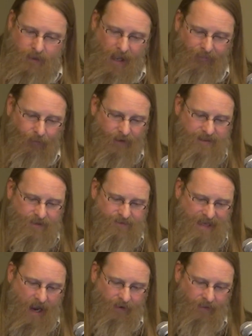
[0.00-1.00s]
at the risk of
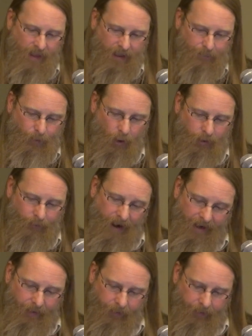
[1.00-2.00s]
sounding like a broken
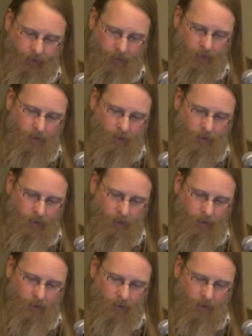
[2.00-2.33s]
record,